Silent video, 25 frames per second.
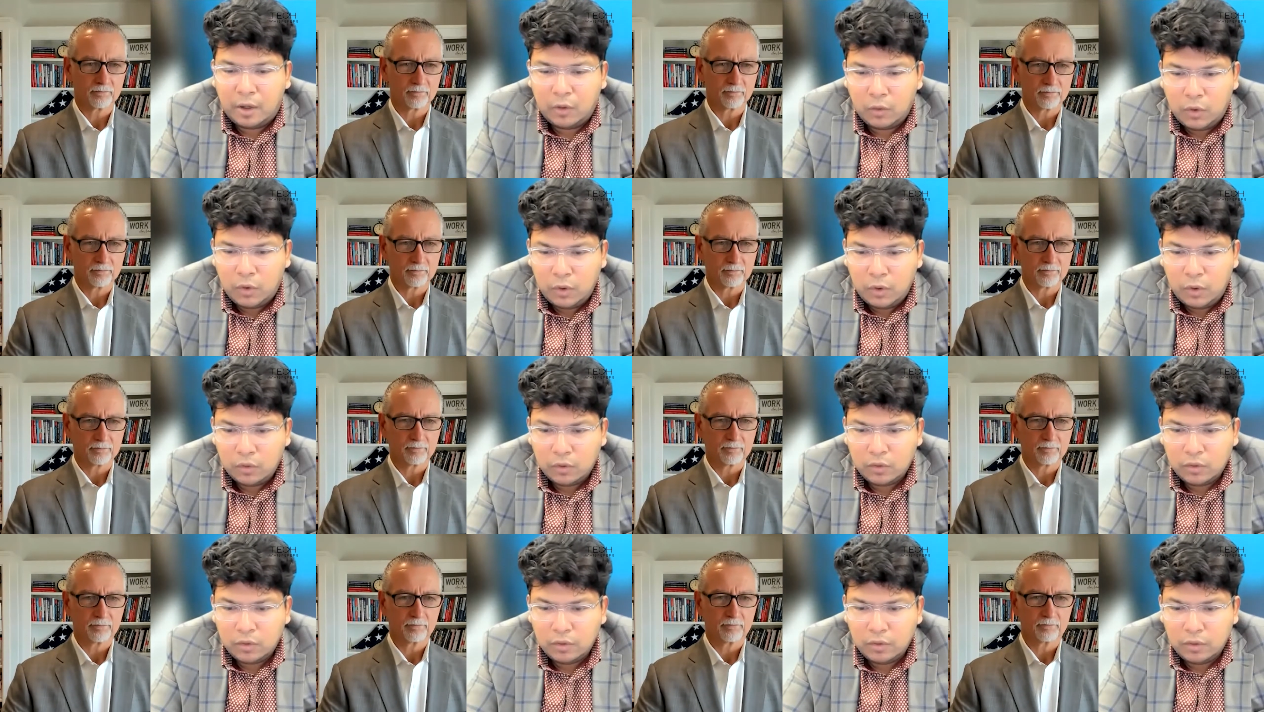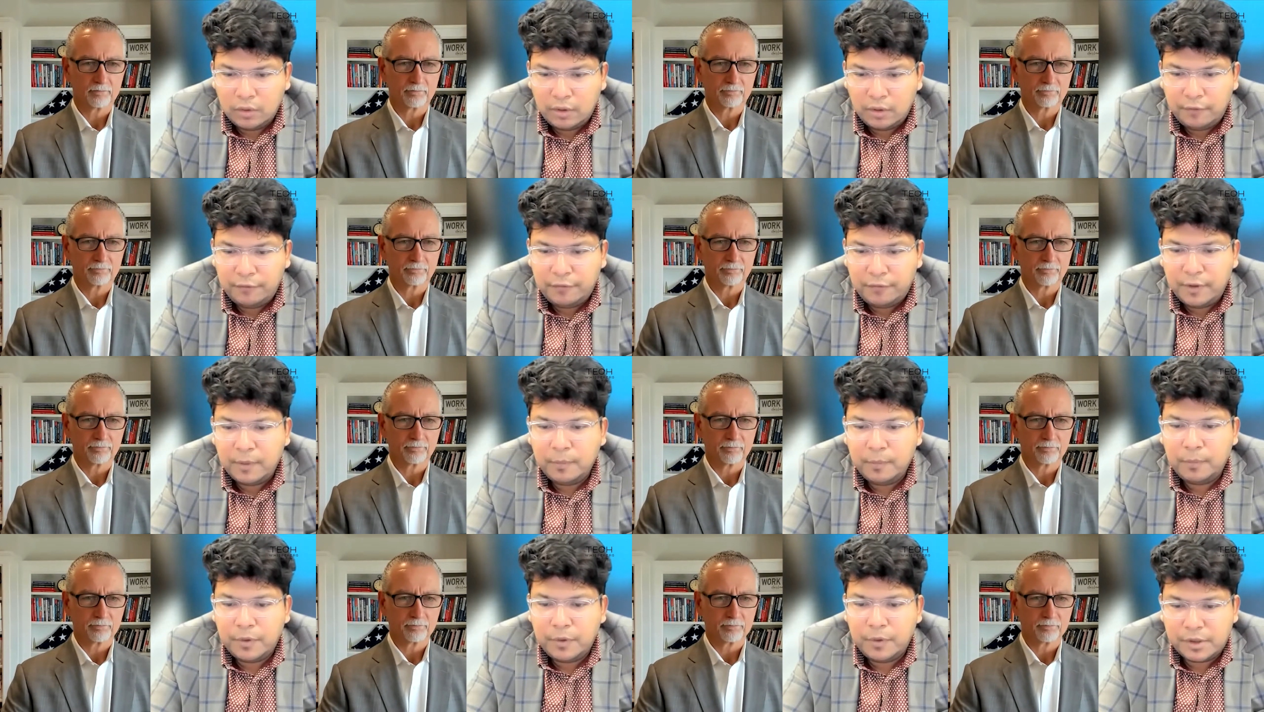Speaker 1: outlook,
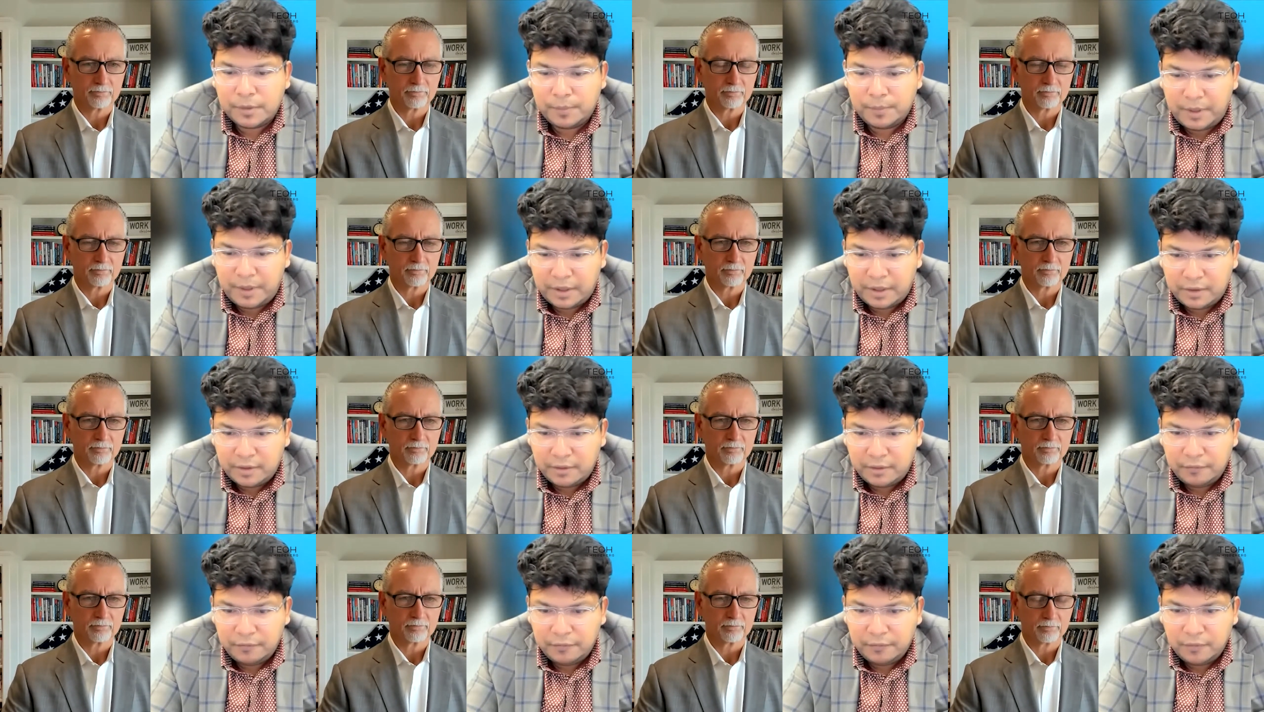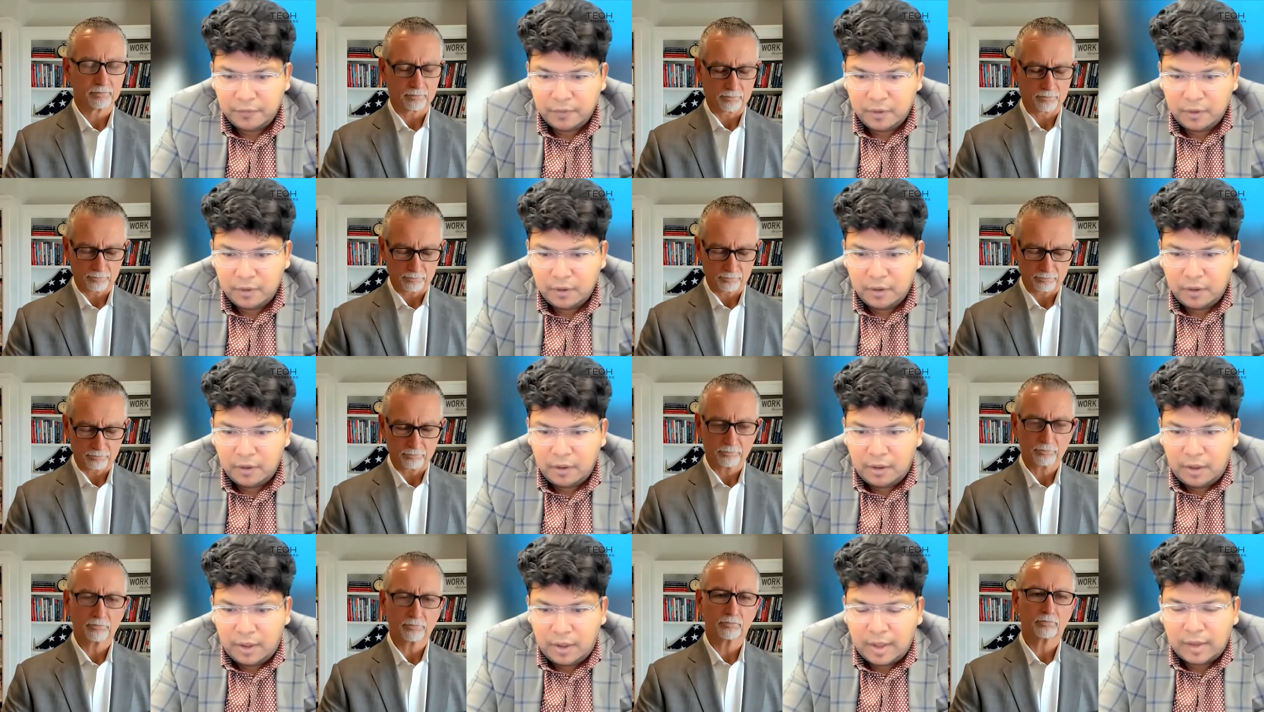different perspective
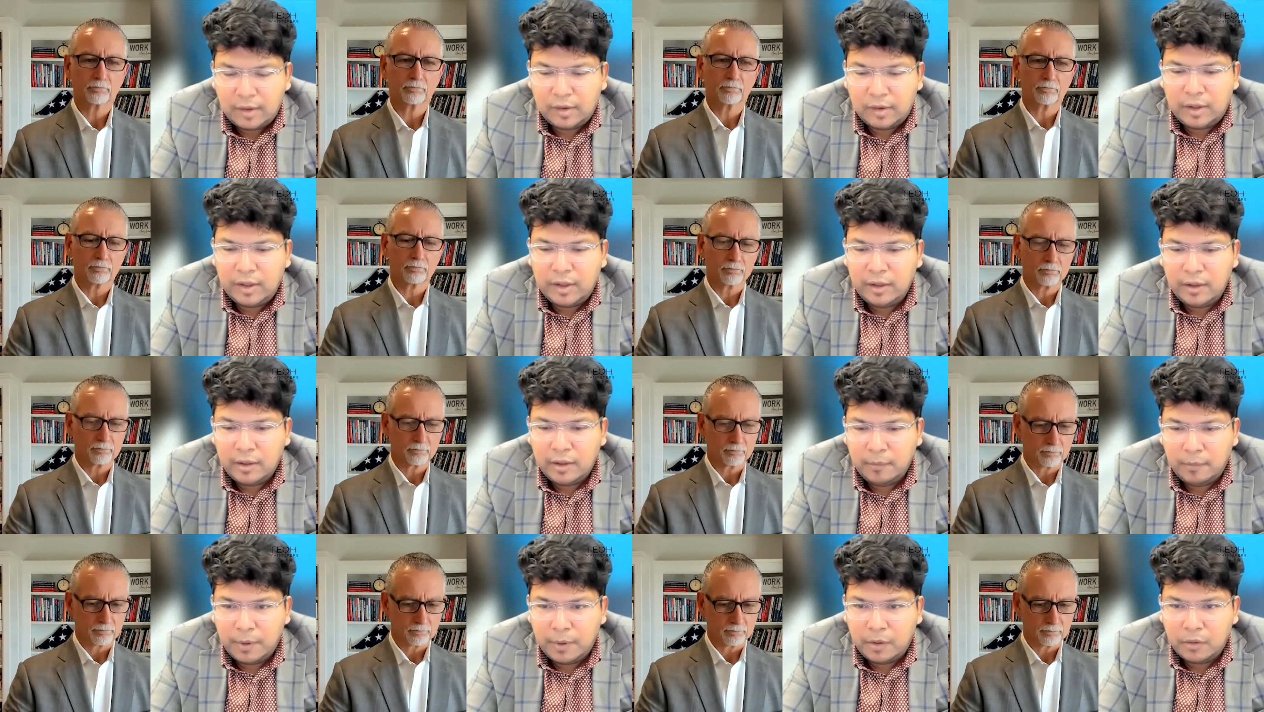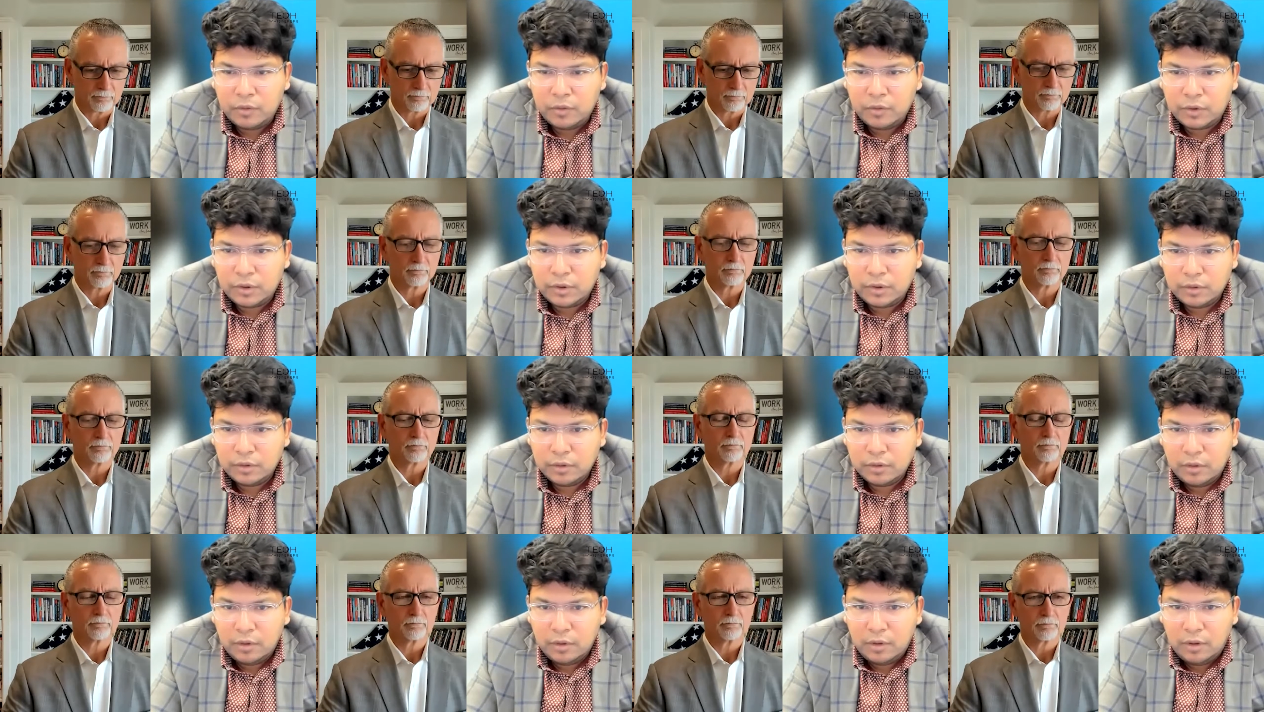and think about
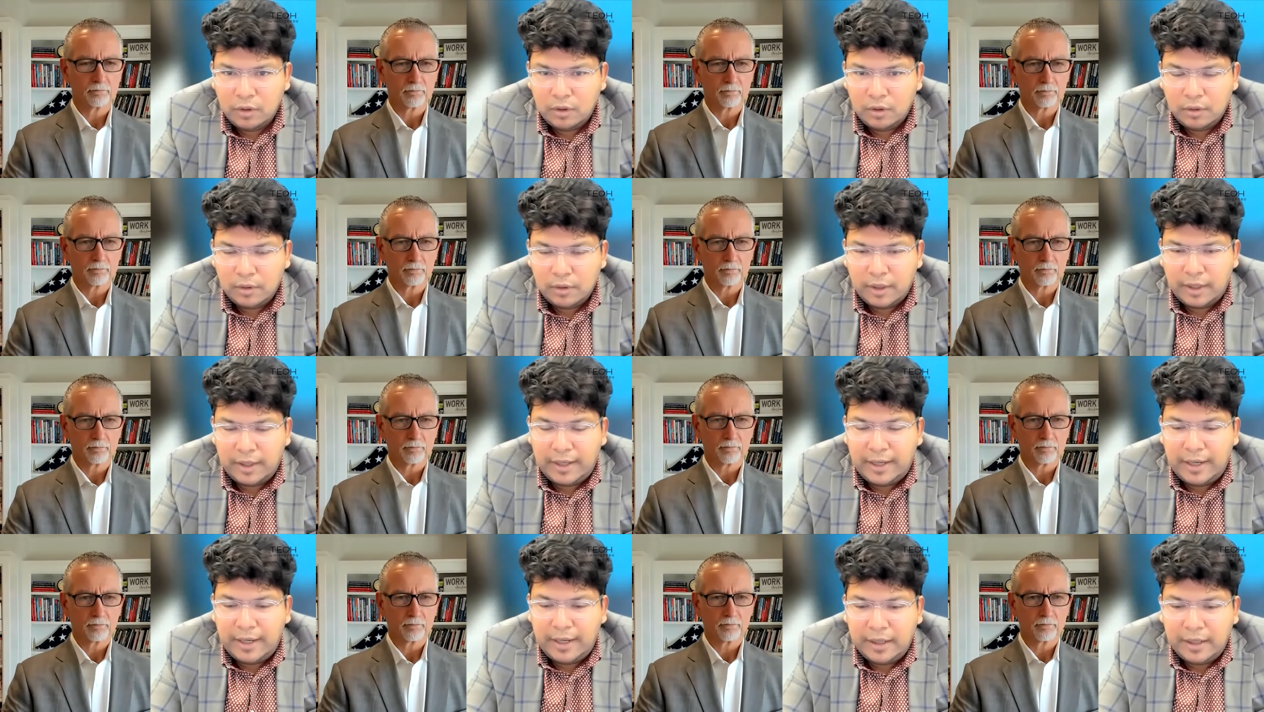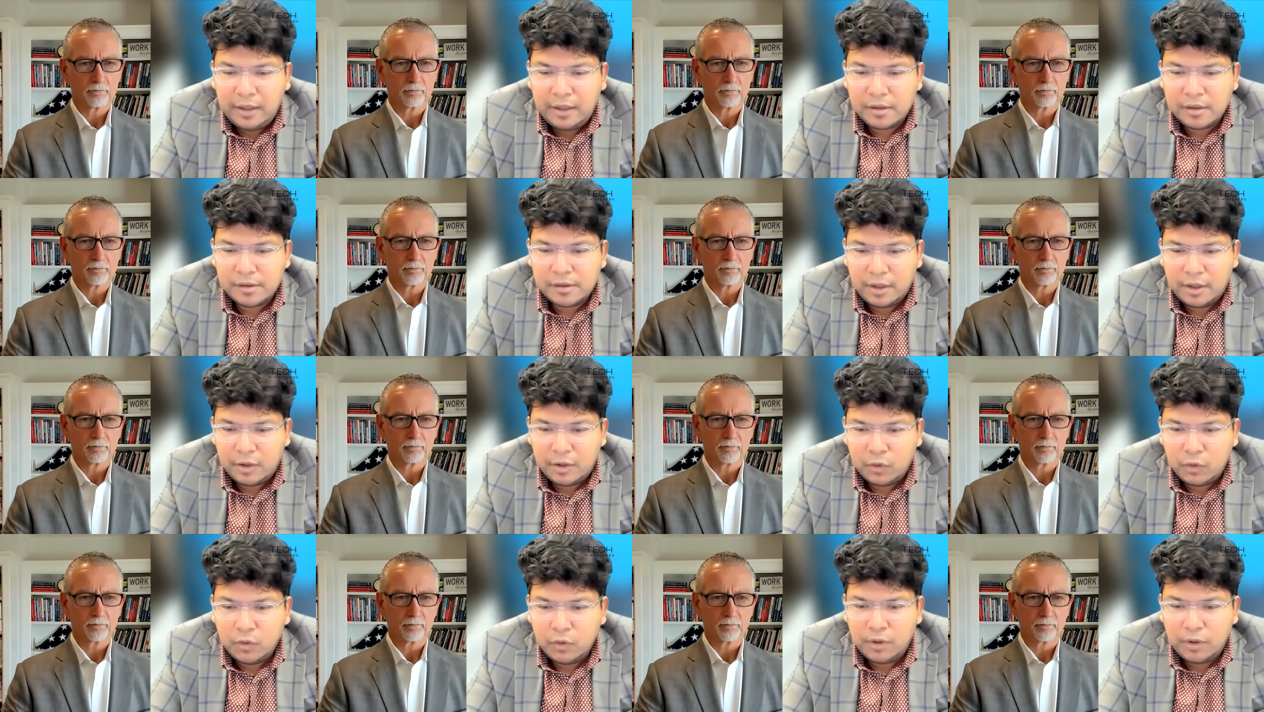the areas
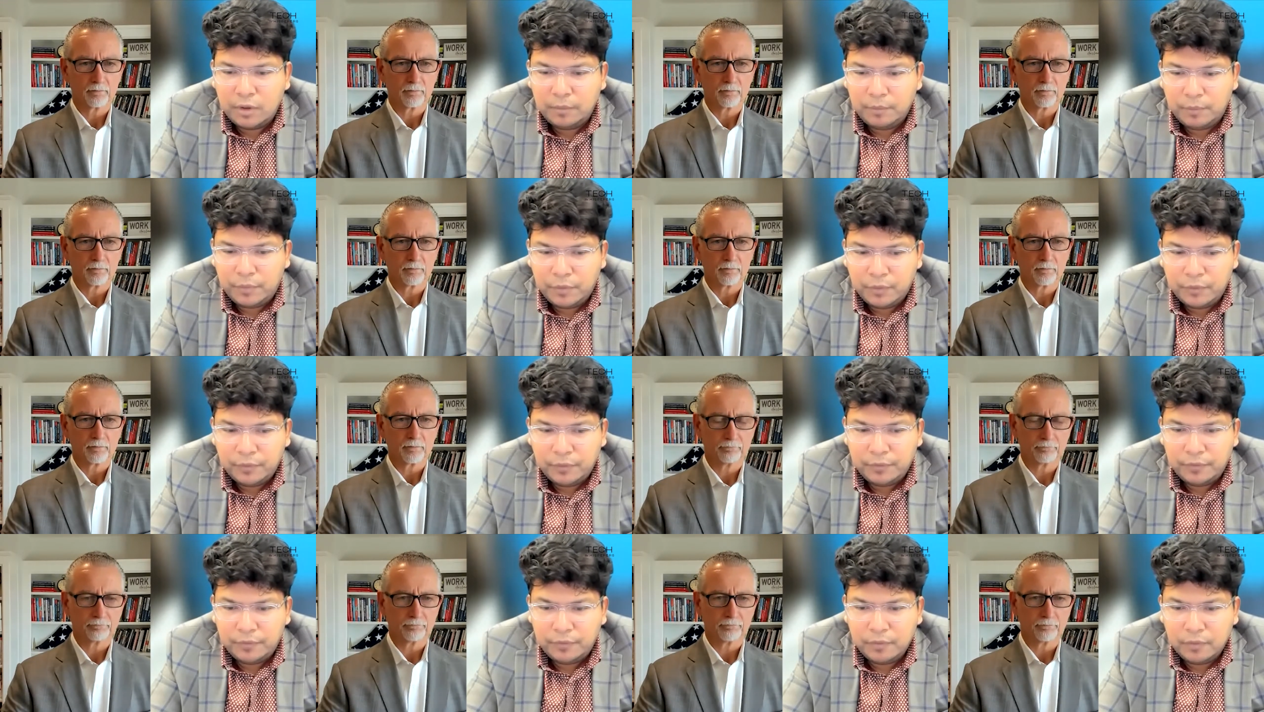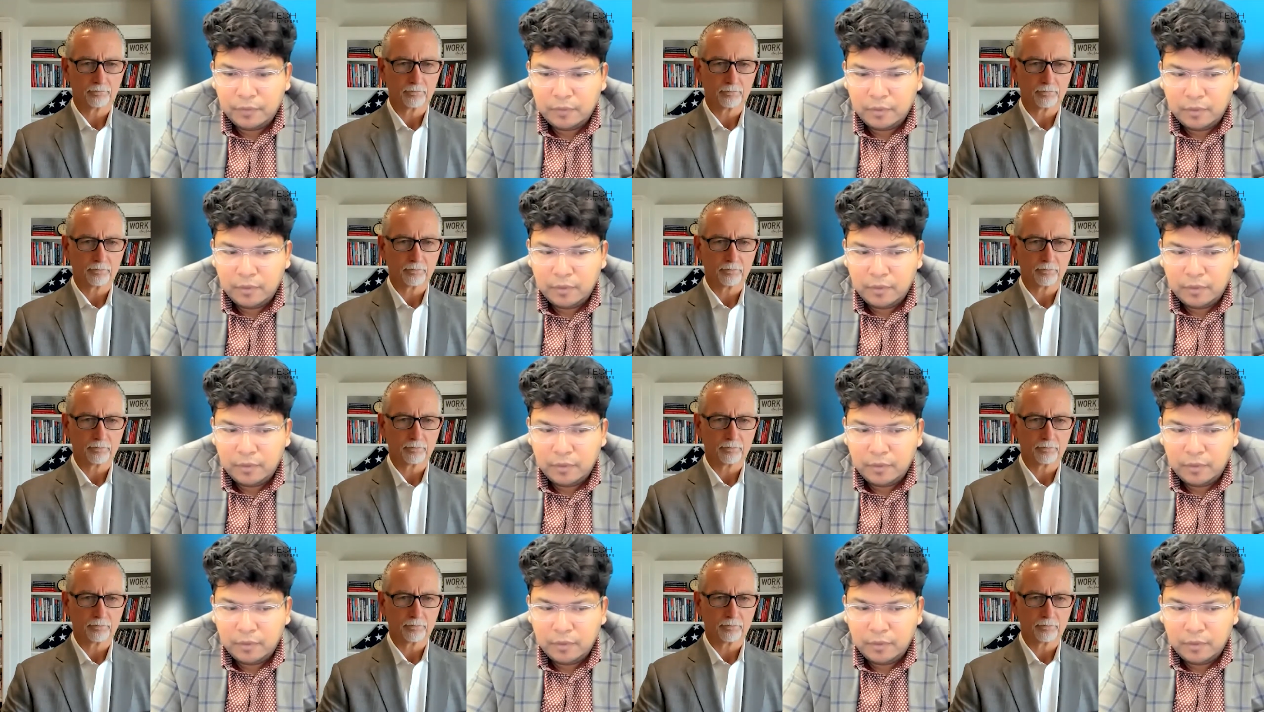that you could improve